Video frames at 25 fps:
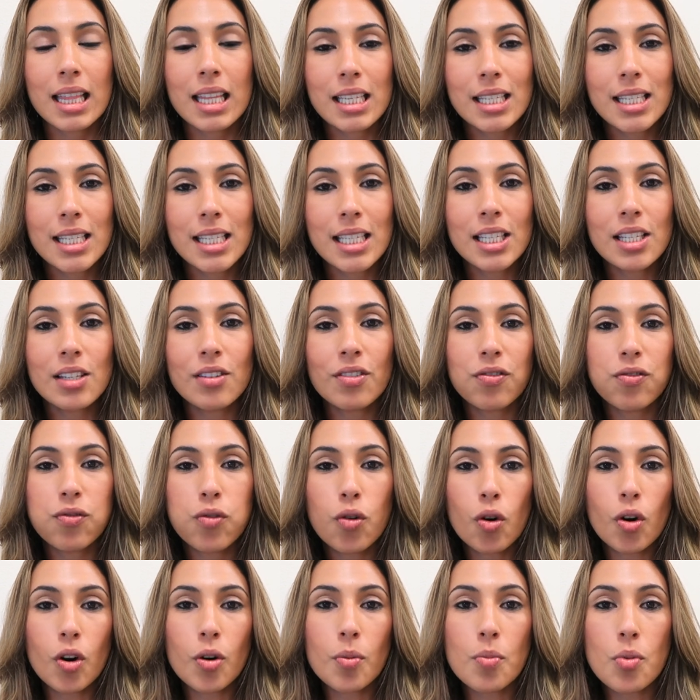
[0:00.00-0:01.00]
this is
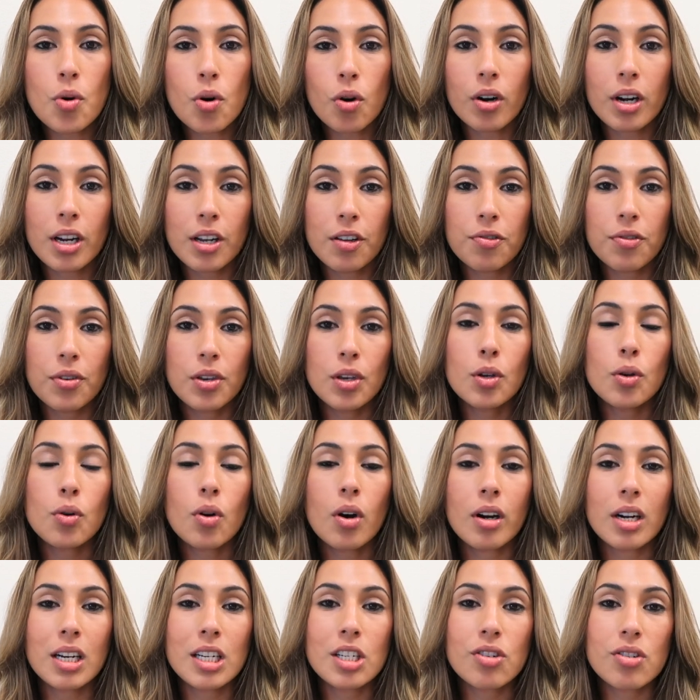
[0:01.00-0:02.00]
for more if
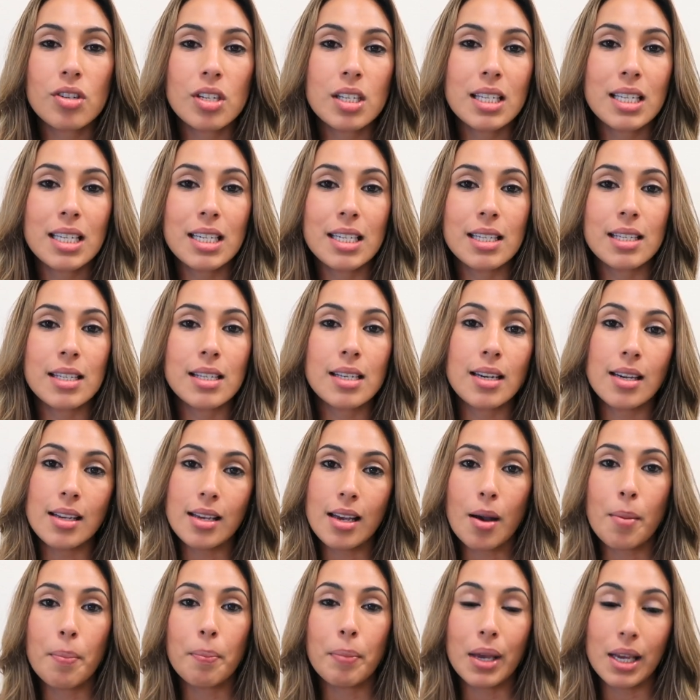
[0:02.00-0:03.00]
you are interested in
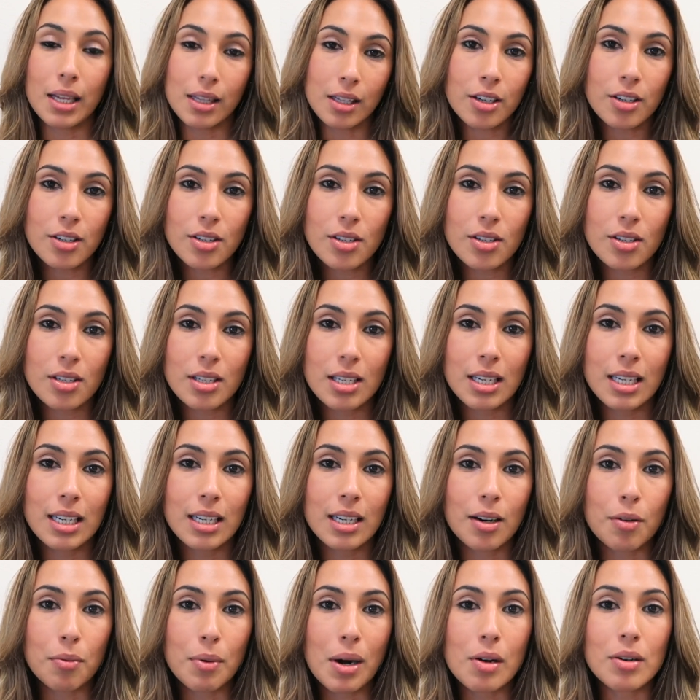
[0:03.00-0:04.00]
sending out mailers
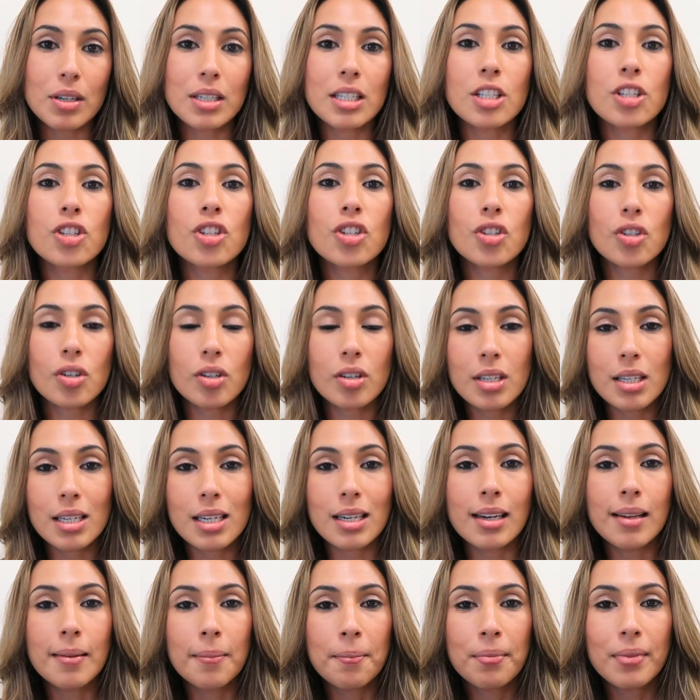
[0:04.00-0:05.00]
around a
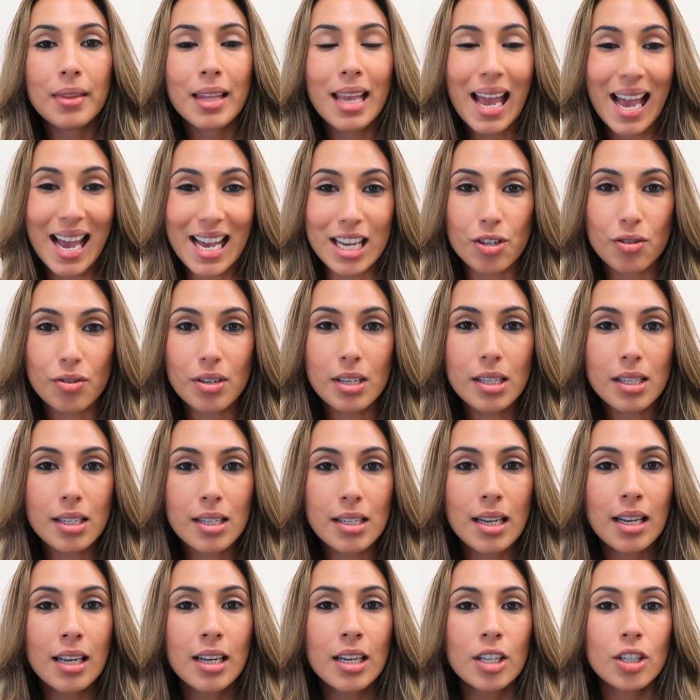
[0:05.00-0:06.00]
certain
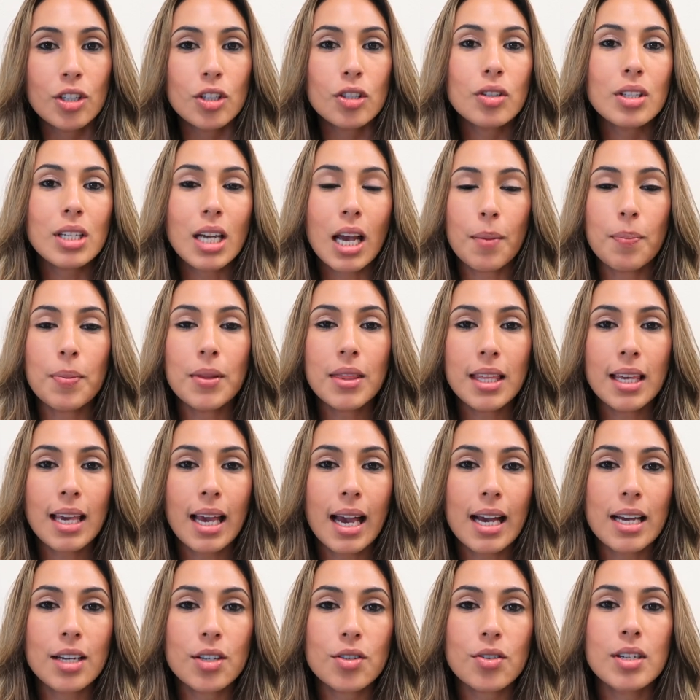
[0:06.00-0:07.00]
address. You type in
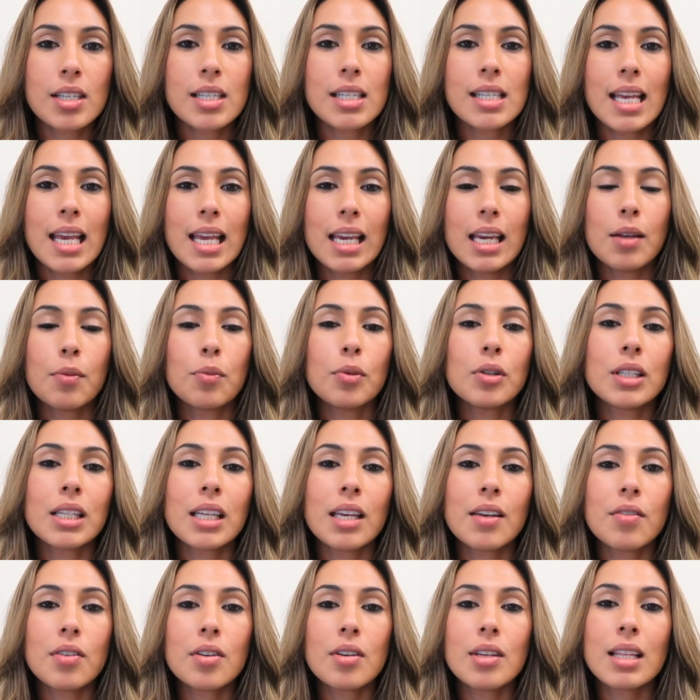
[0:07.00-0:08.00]
the address and it will
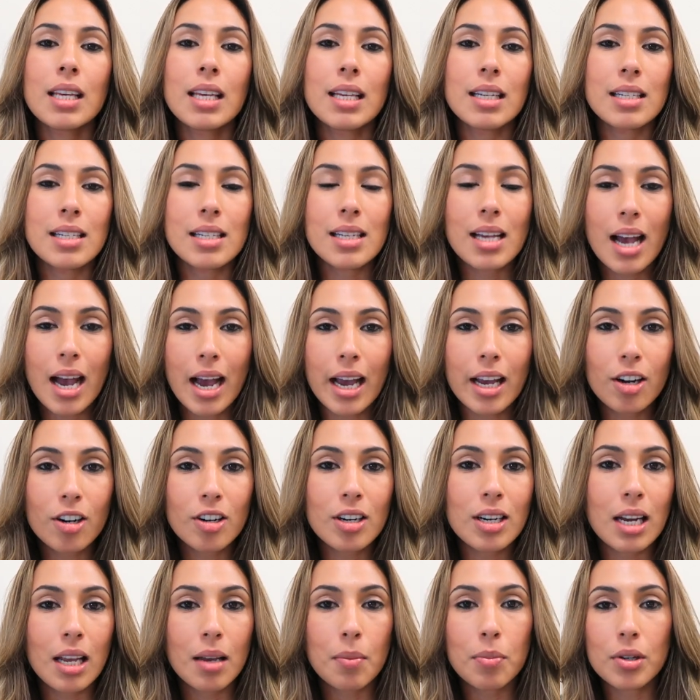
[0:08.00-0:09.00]
give you the
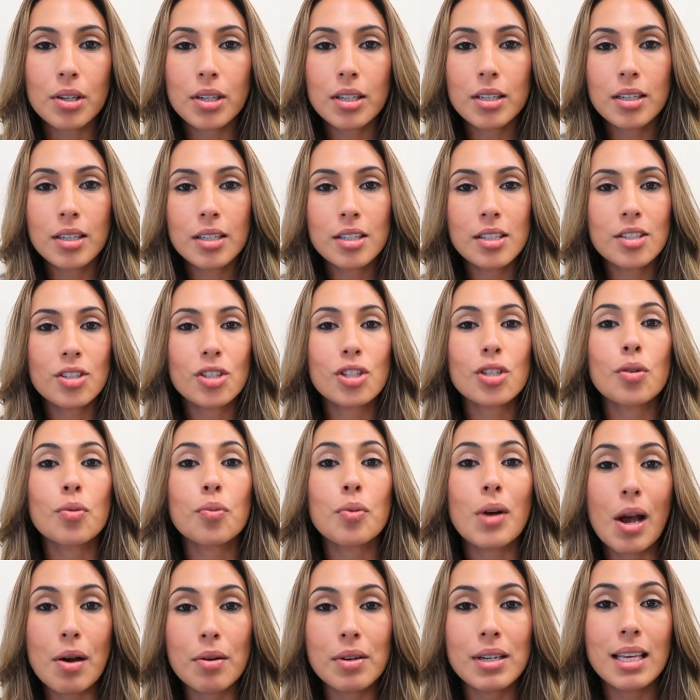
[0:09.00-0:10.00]
entire neighborhood
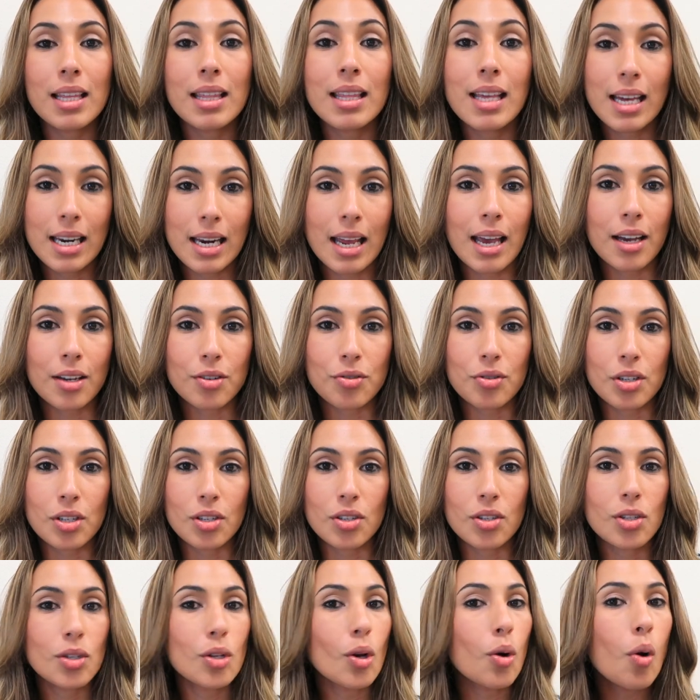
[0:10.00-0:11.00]
surrounding that
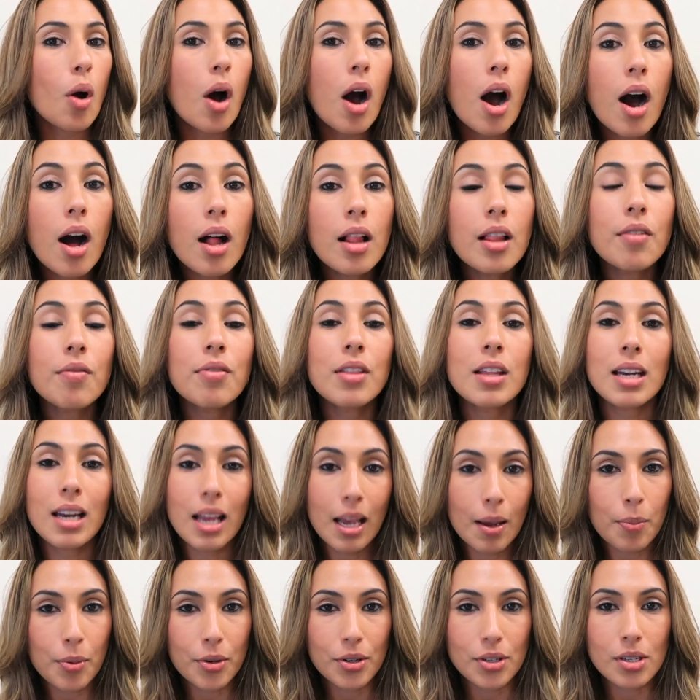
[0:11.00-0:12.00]
address. So all of the
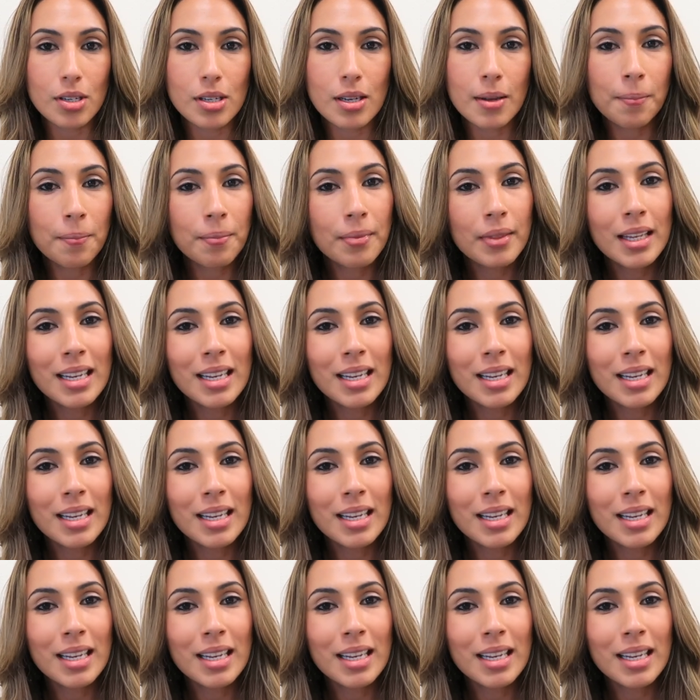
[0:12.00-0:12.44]
neighbors,